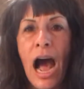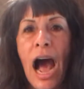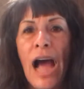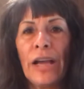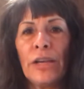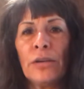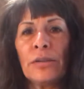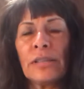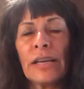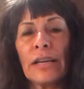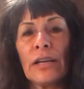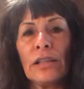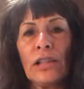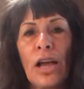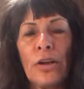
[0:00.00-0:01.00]
I use like
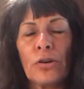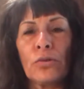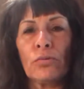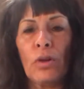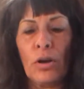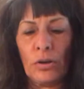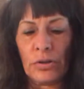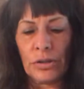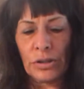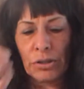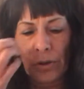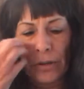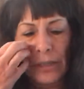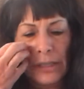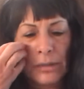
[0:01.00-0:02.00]
a lighter roast.
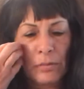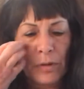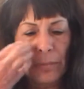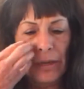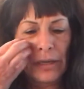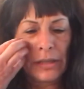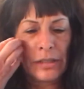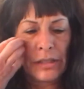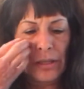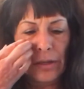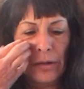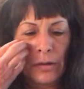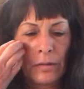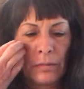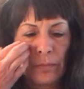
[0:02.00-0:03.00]
So this would be
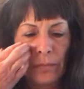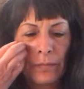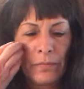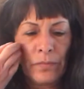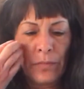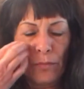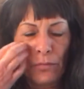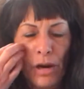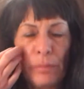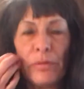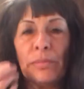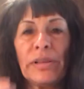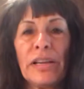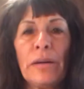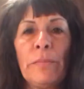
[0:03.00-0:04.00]
considered
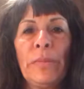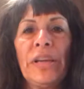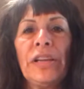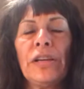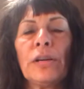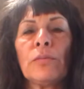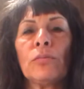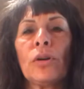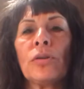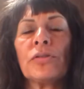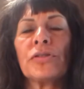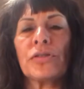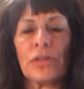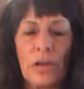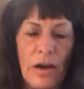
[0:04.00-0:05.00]
probably a medium
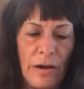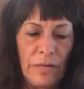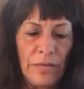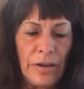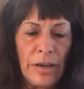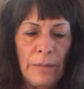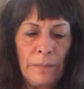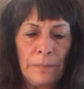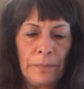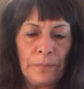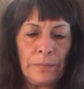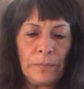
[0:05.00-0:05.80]
roast coffee.